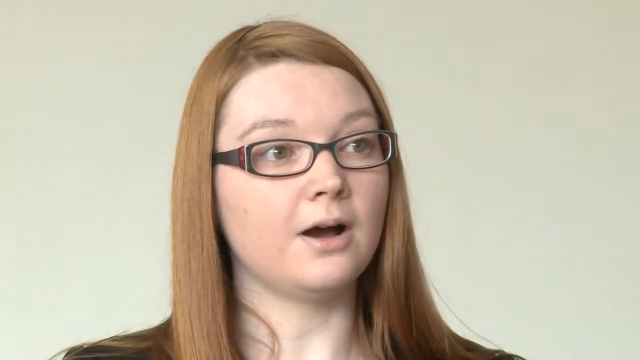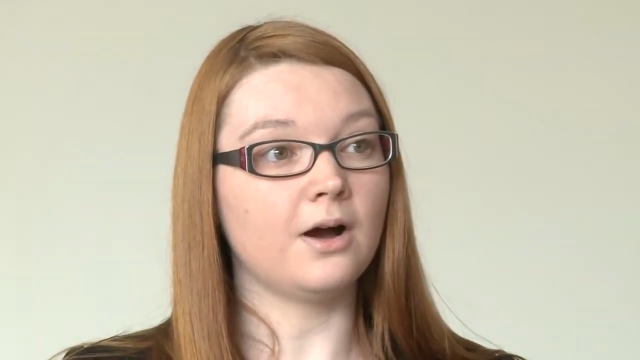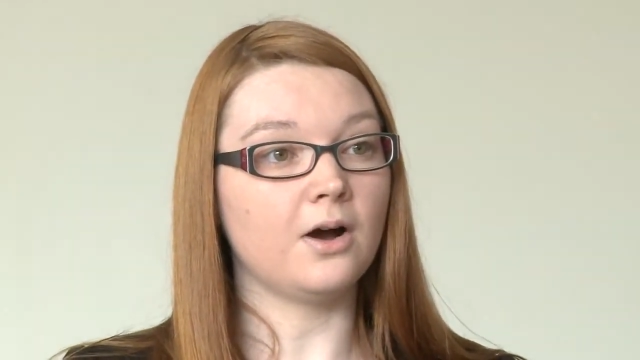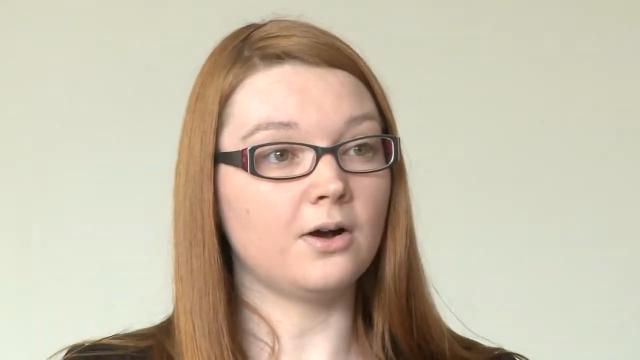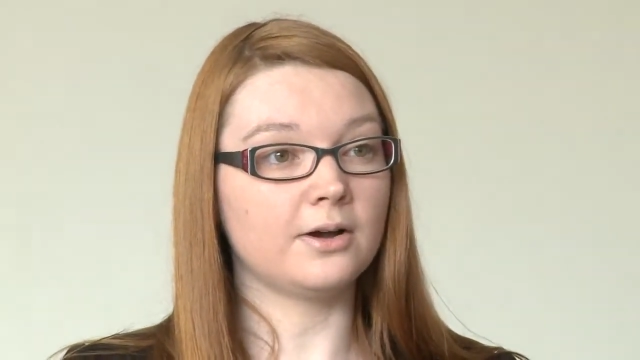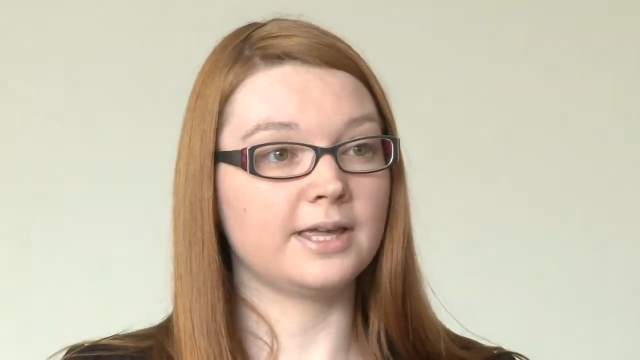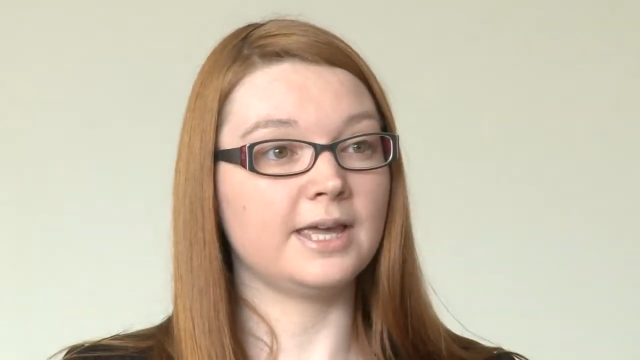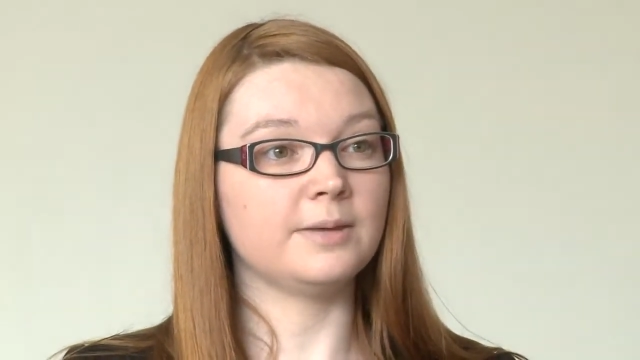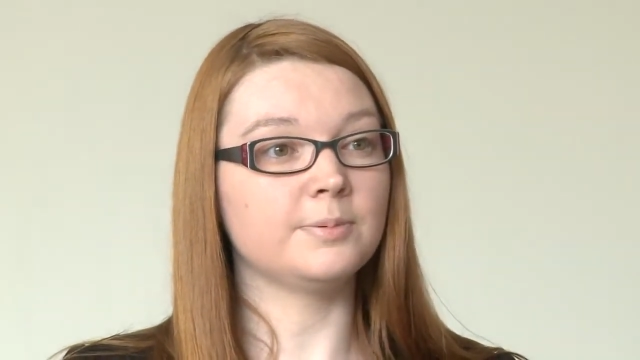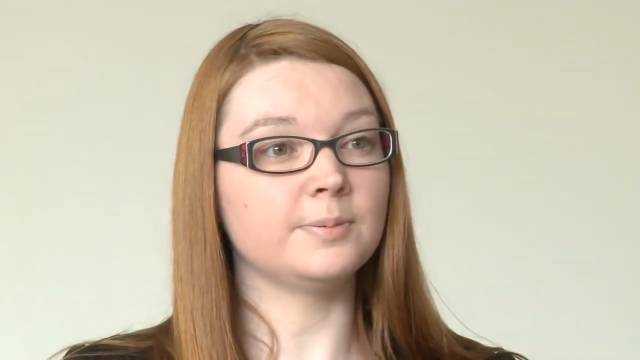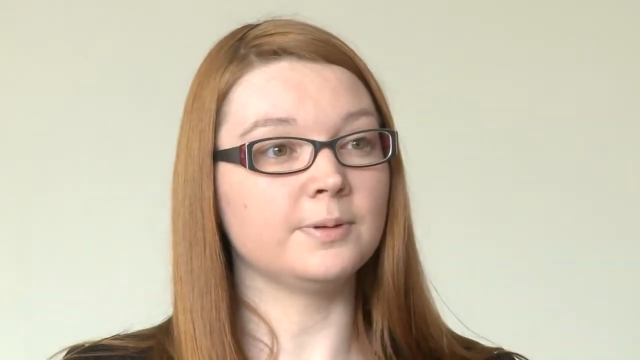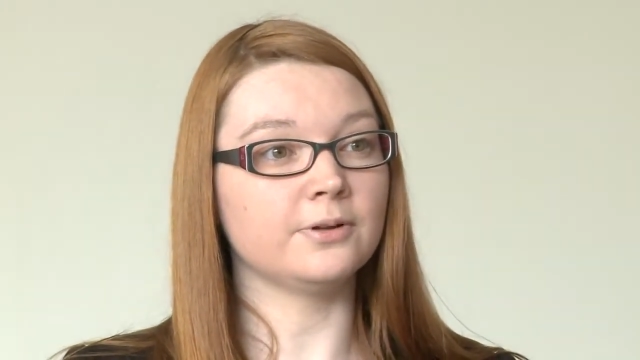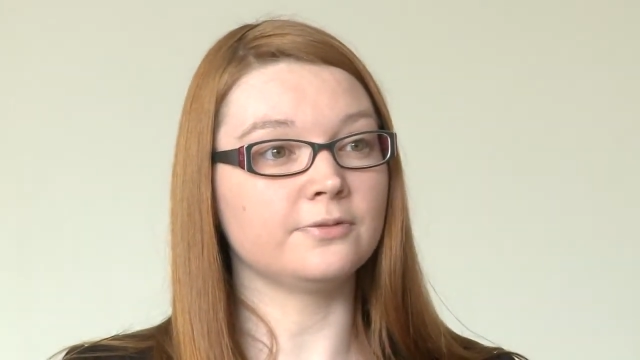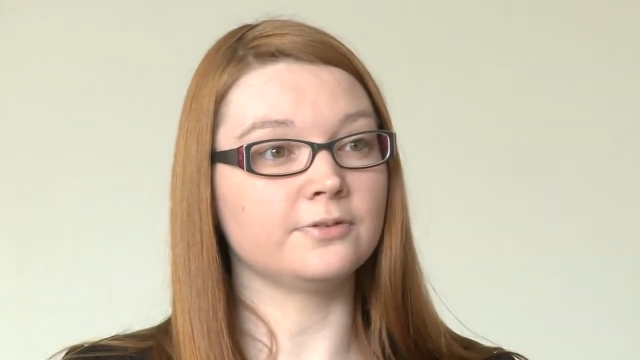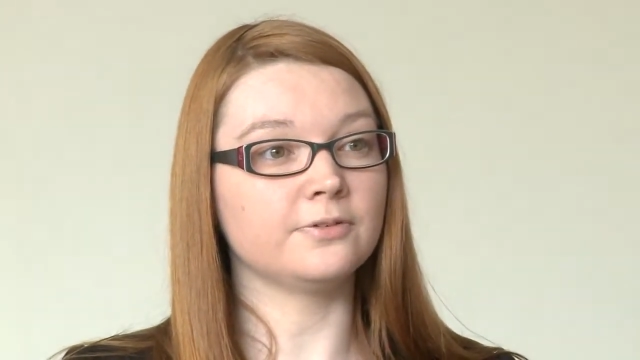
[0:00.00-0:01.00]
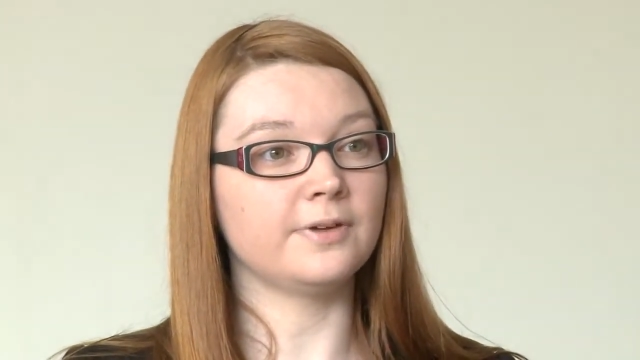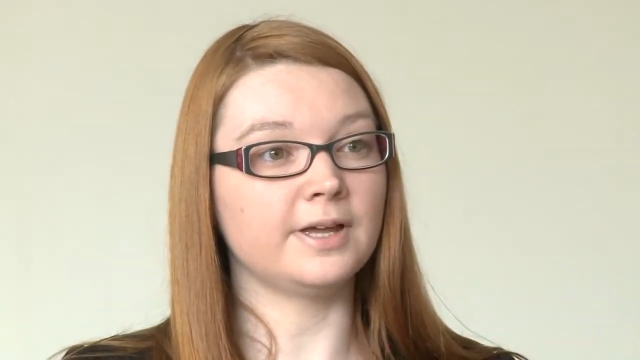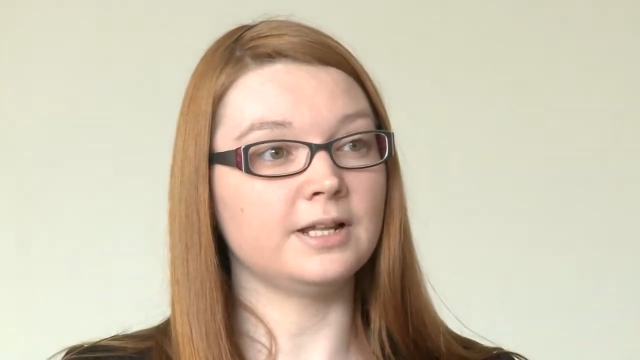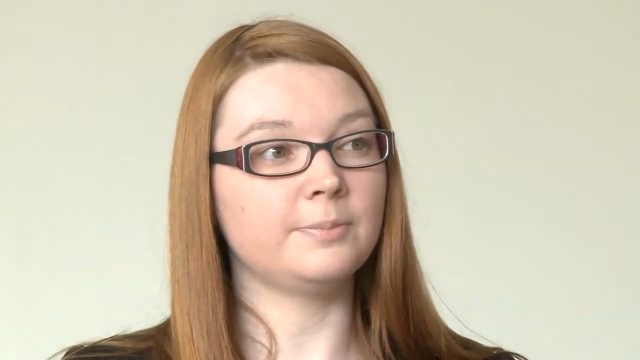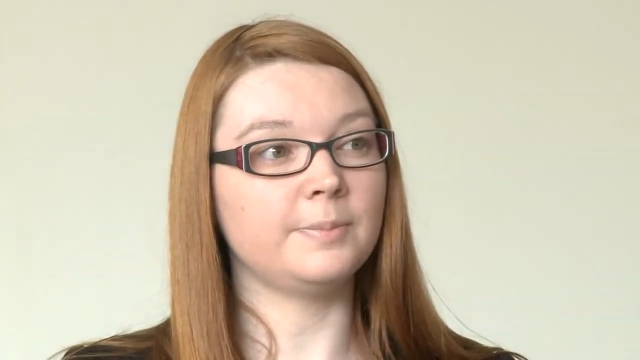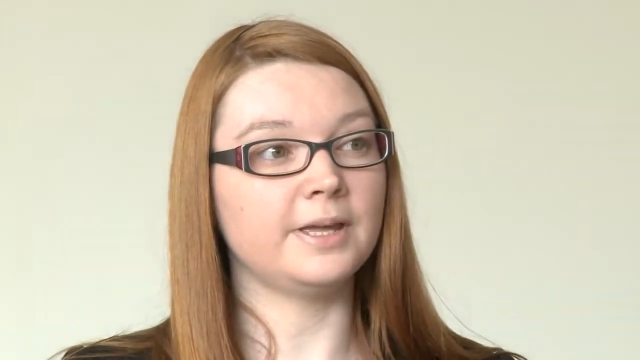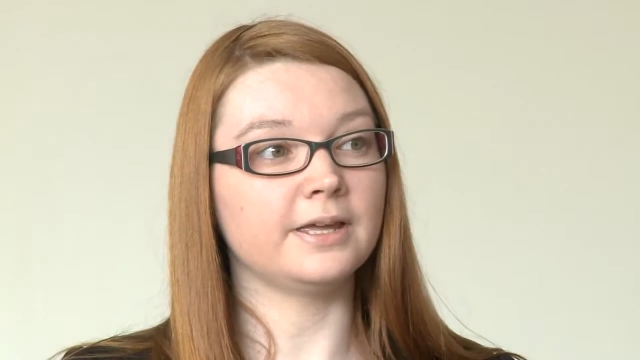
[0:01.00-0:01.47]
are capable of
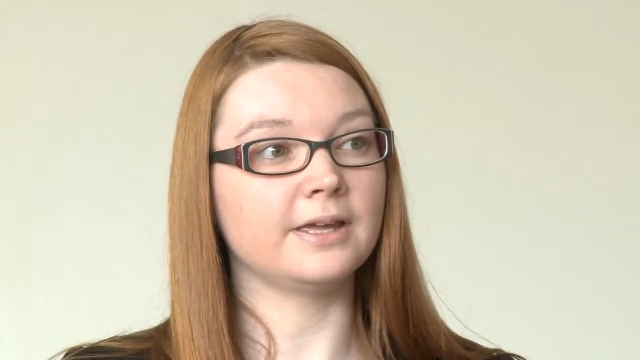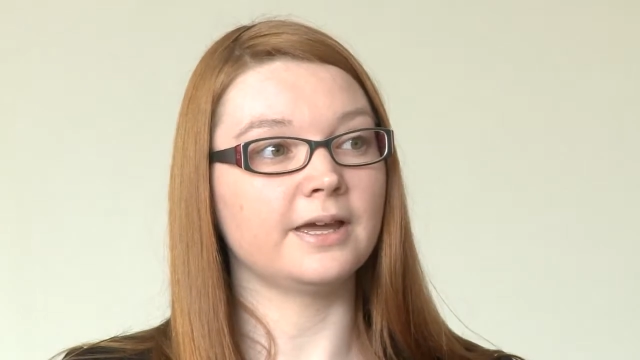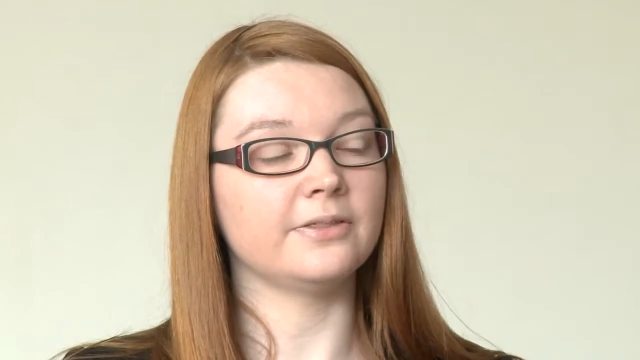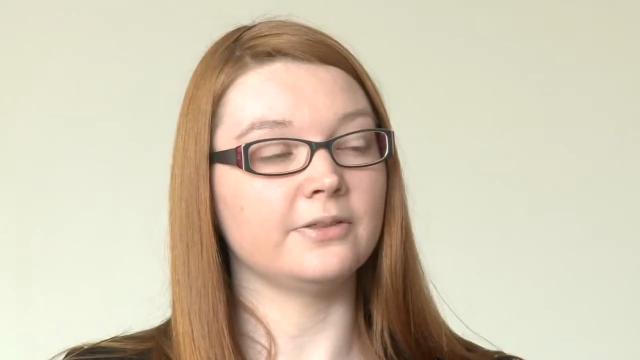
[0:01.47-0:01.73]
developing